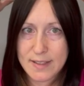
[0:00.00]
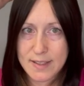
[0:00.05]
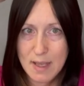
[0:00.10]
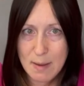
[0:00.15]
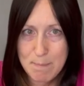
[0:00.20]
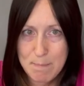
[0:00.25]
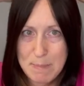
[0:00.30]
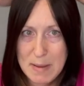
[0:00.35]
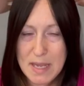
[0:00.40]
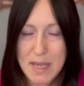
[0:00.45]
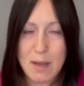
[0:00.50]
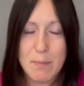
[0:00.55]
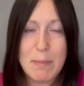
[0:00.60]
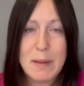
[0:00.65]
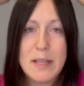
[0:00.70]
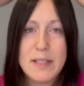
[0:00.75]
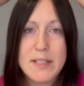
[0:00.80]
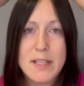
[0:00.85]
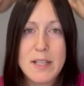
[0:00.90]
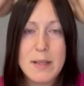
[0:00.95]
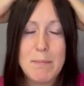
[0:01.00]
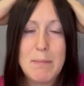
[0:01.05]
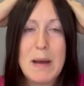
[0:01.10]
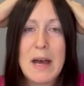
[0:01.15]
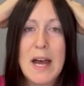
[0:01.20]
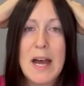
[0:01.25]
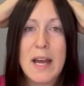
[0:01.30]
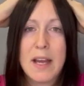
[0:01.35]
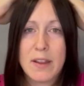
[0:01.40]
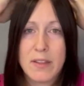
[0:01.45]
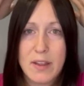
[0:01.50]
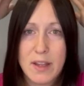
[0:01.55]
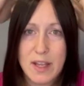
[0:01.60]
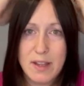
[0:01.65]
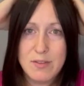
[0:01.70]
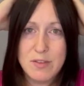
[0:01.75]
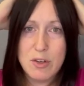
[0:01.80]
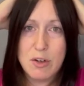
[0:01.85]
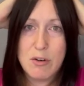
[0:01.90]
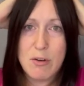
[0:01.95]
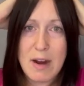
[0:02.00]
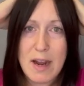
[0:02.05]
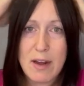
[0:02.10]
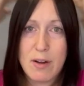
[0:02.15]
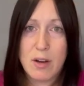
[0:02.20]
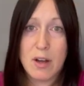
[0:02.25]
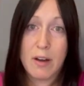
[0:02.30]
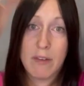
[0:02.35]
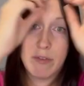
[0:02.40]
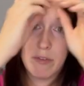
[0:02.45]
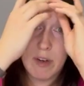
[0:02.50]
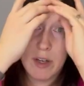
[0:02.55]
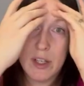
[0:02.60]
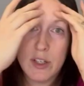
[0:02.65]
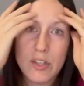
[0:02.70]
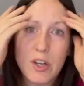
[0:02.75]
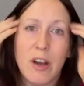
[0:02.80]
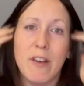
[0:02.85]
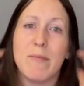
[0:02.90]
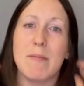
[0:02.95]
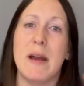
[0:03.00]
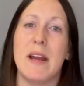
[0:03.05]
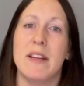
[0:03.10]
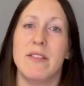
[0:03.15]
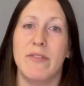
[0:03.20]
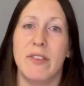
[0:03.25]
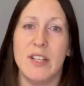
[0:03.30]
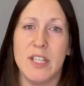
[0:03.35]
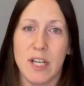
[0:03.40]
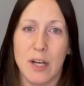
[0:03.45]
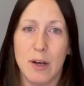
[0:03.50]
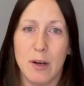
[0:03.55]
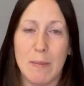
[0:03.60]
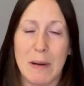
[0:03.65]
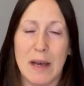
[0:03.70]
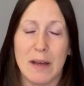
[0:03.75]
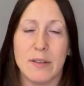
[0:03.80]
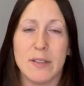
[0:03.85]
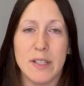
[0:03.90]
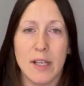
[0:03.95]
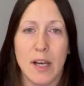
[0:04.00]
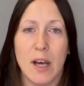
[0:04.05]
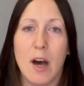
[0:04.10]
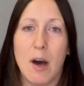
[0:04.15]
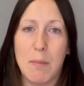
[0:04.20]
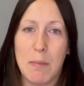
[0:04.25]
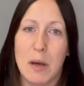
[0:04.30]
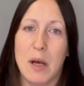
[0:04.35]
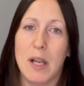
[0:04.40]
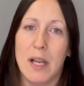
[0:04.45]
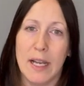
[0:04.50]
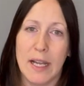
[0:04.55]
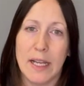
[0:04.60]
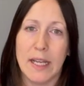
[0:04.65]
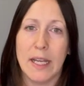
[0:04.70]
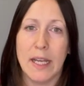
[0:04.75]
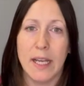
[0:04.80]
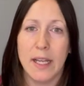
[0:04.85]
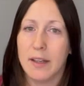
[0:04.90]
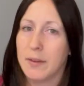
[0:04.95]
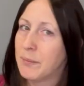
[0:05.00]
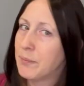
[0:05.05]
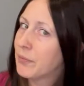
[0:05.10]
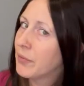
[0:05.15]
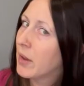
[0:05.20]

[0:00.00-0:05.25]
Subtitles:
a bigger bit at the back that gives you crown coverage. I've made a video about it, I'll put a link in.